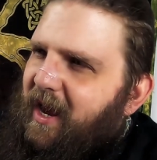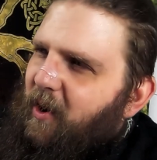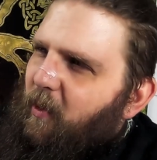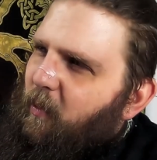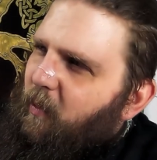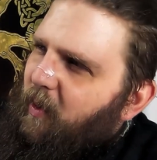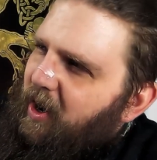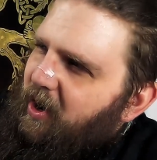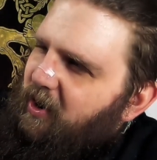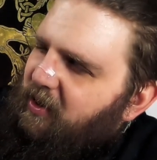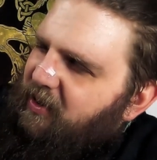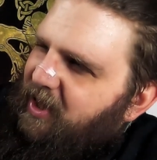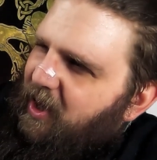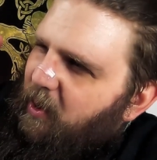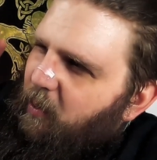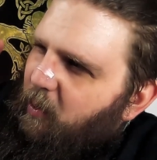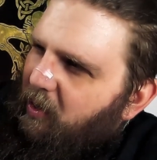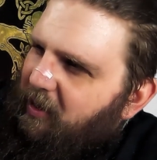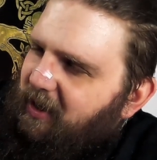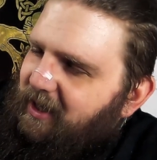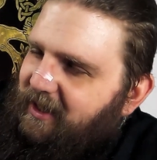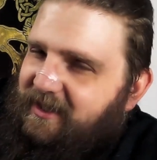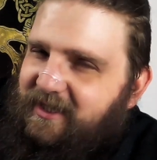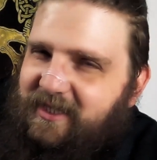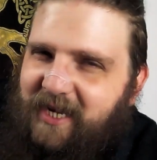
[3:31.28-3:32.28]
where they
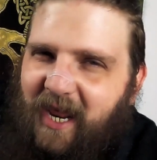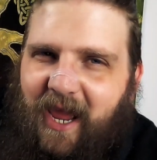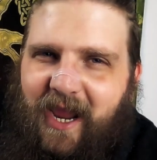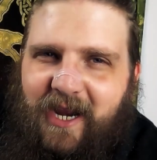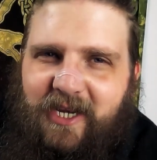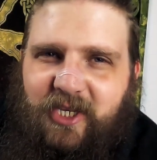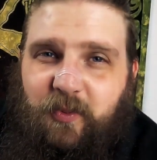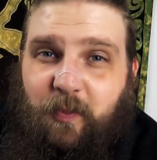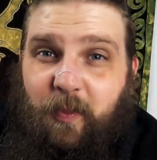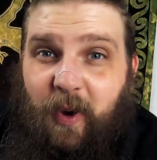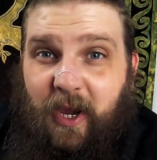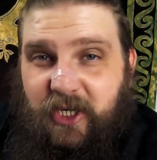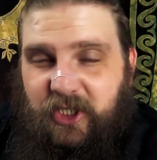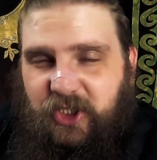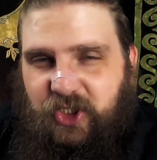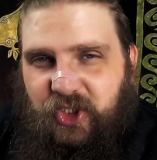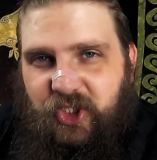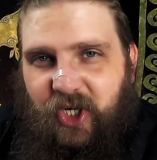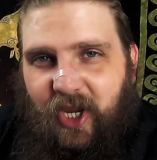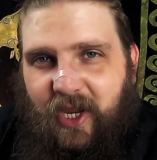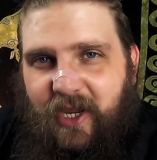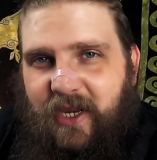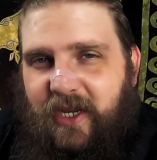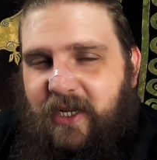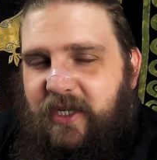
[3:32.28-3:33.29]
were attacked by
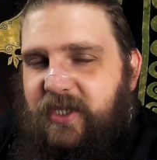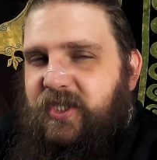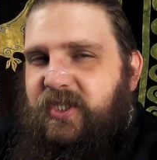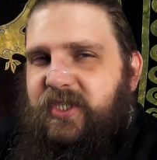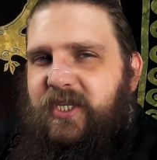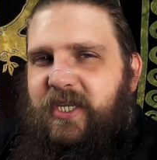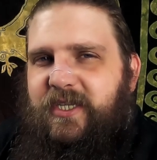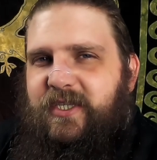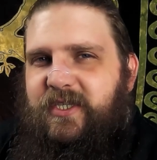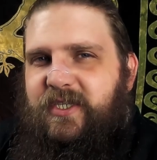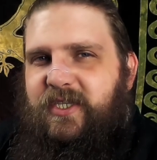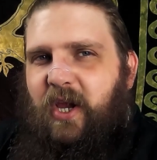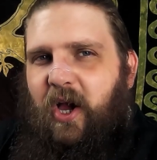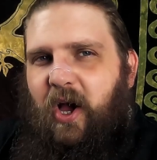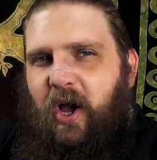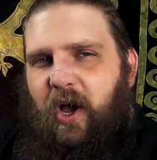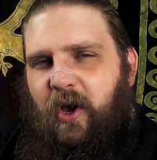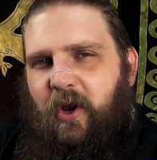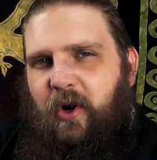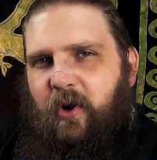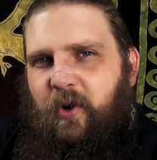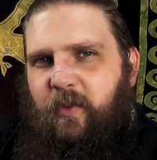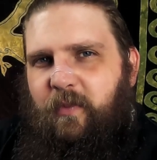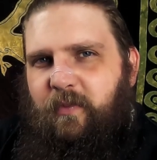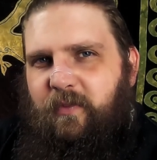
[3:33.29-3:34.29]
giant
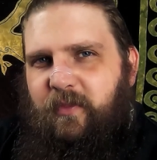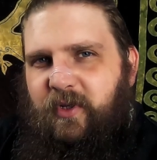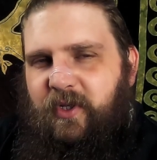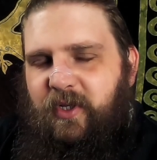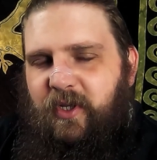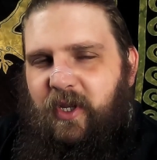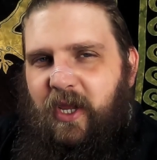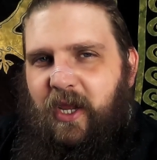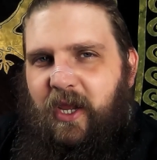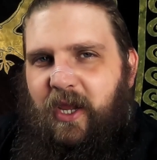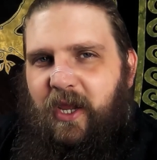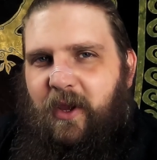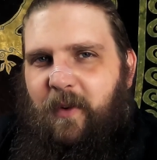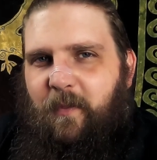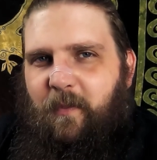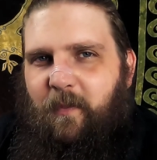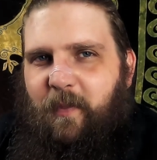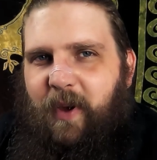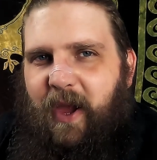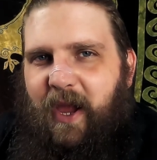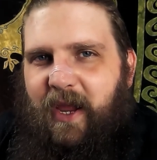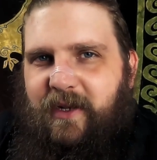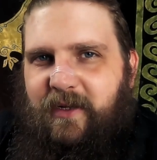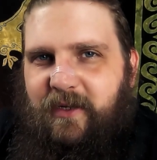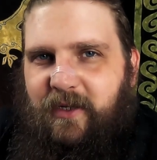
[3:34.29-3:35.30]
six-armed
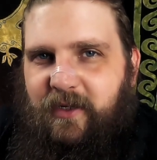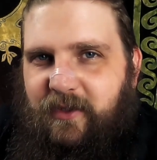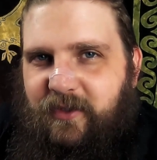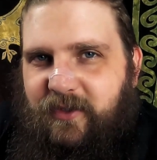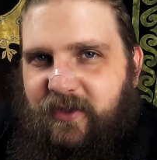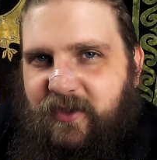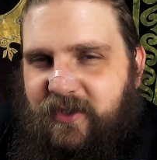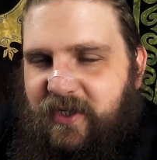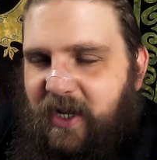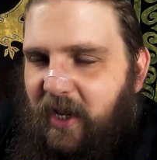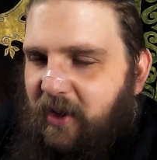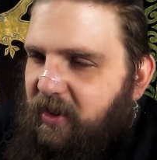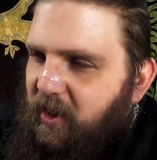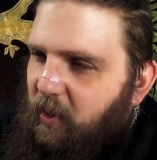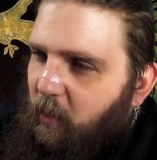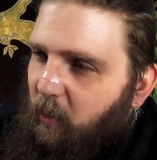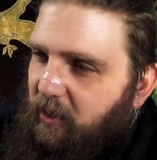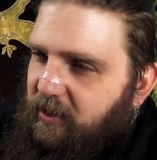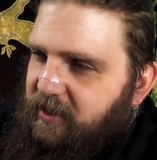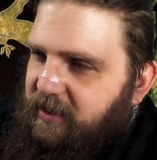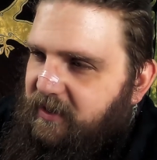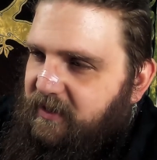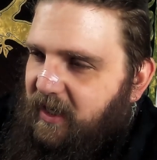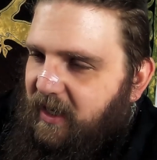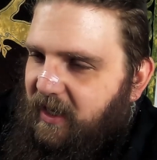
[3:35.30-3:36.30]
bandits. Now, they
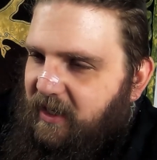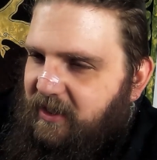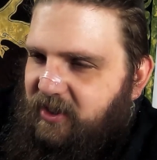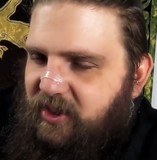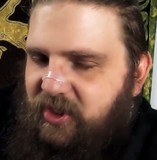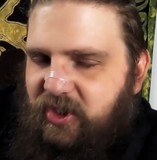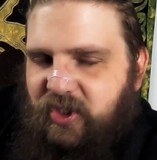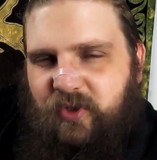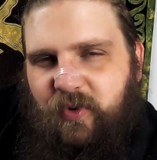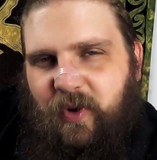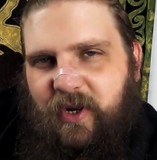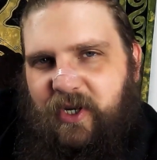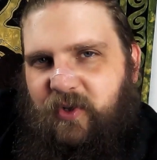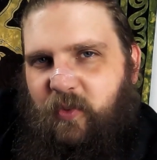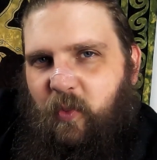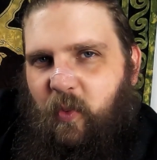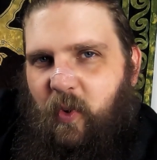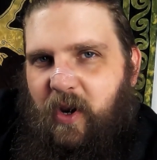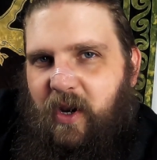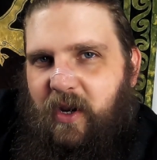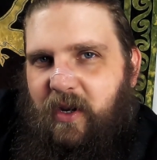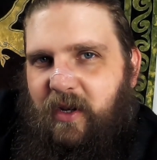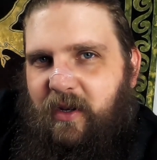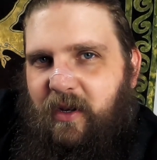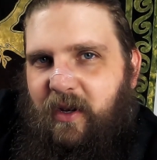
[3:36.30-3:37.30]
weren't attacked straight
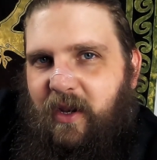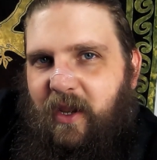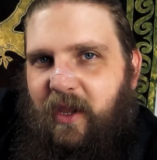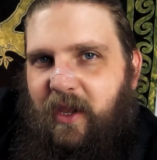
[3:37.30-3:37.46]
away.